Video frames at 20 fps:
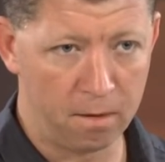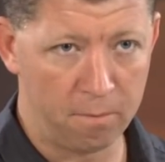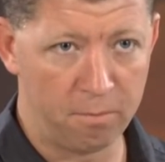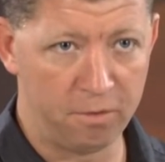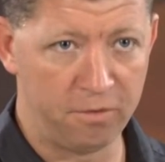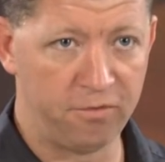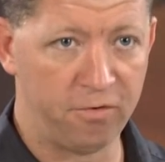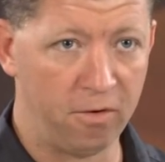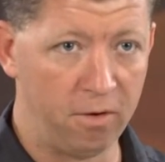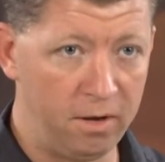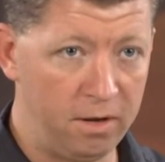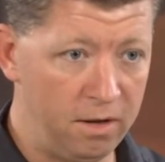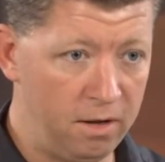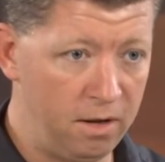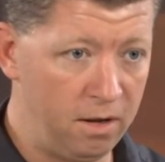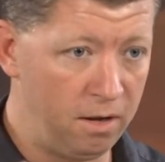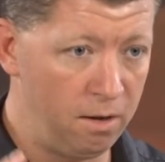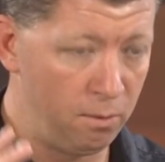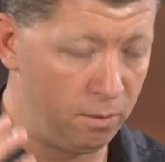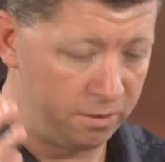But certainly
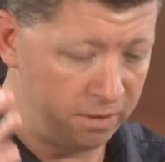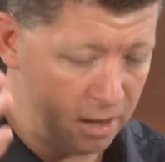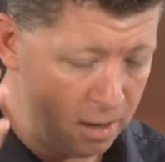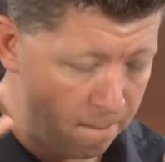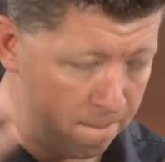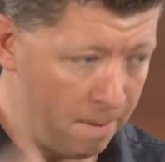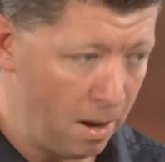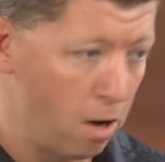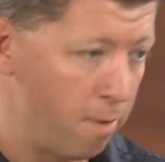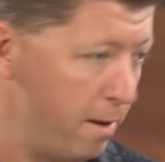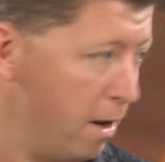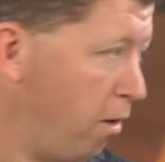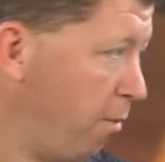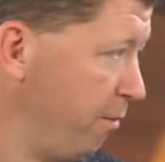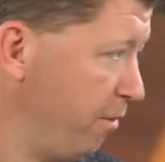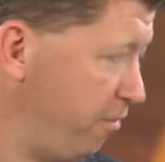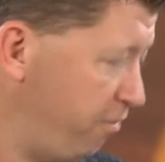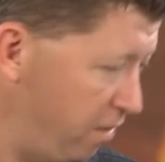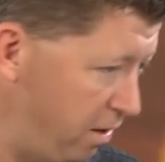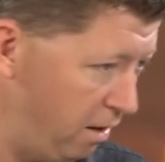it will take bare metal
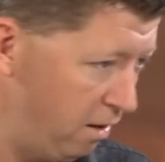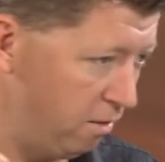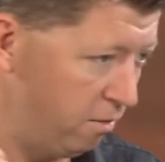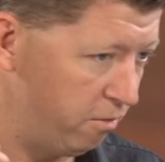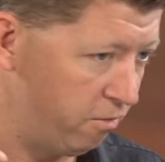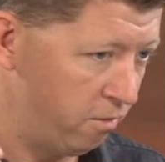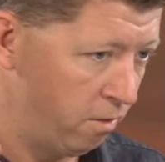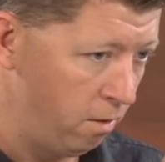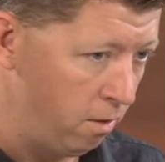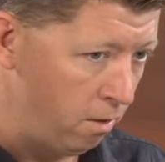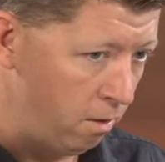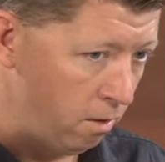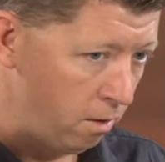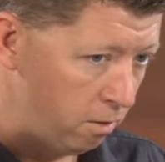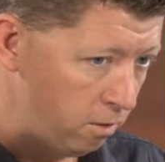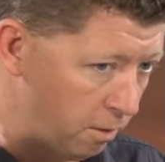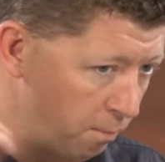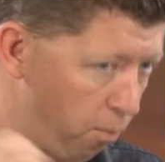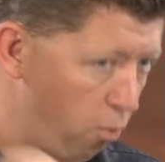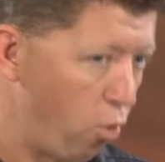machines,
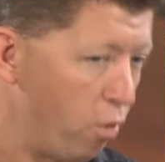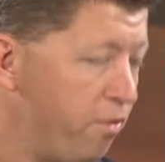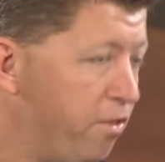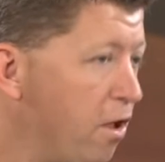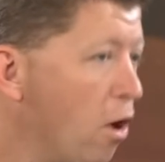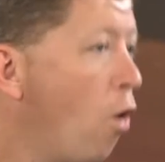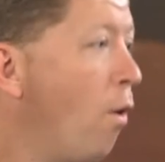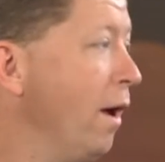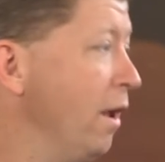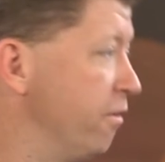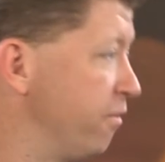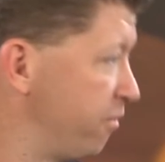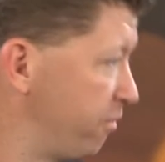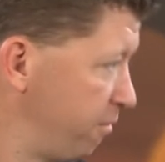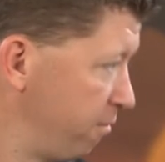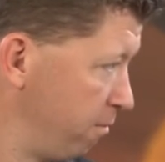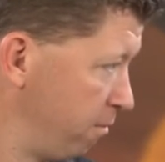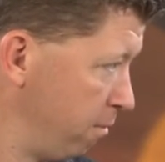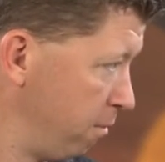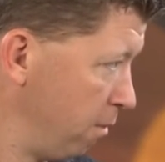deploy the
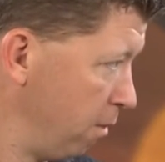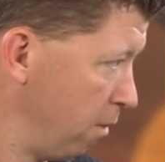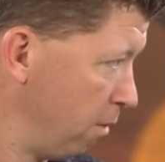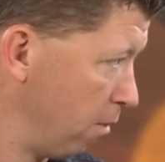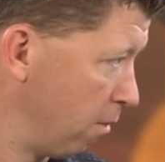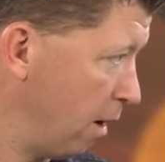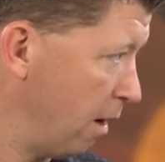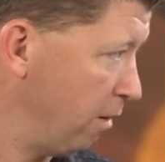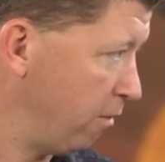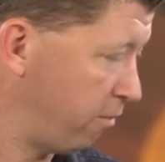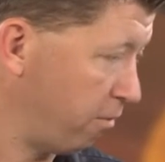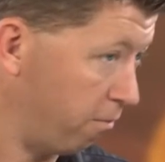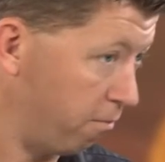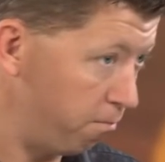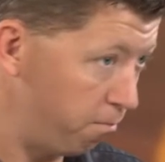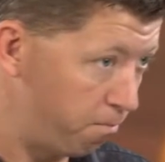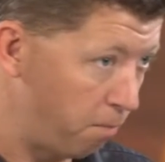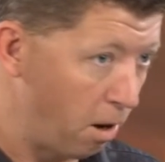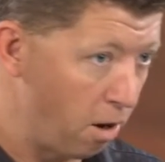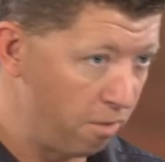OS, right?
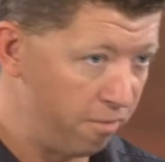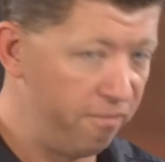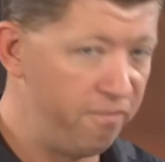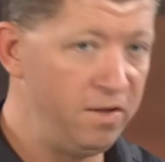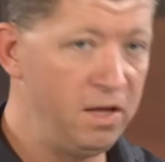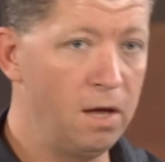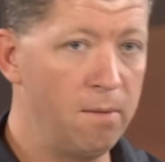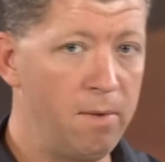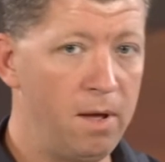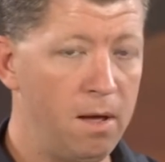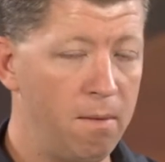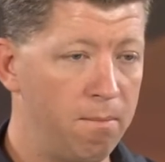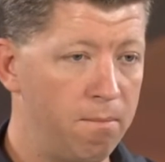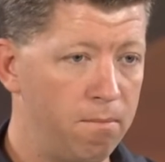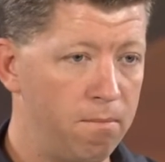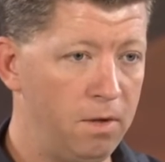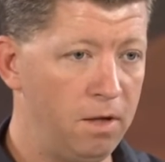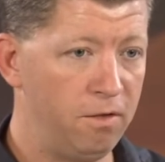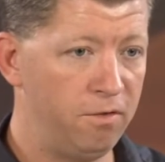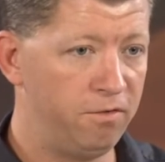So part of
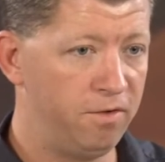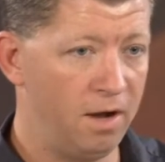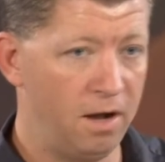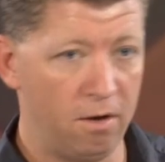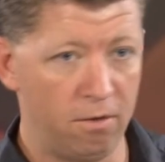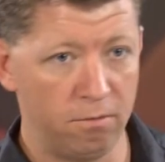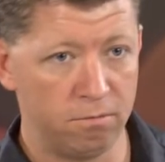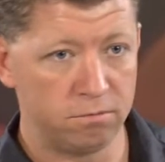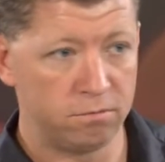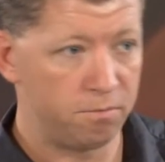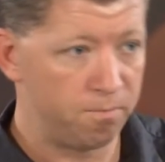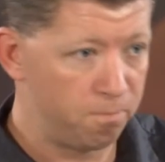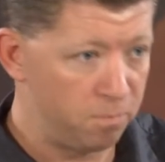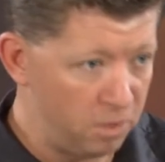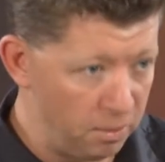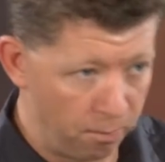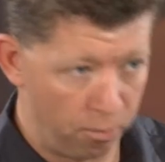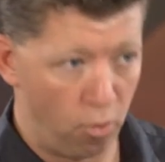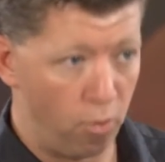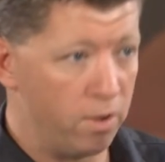VMM is now
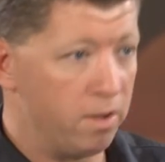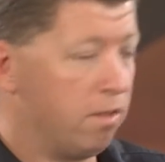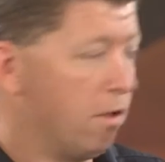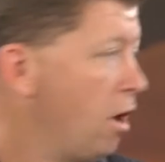deploying the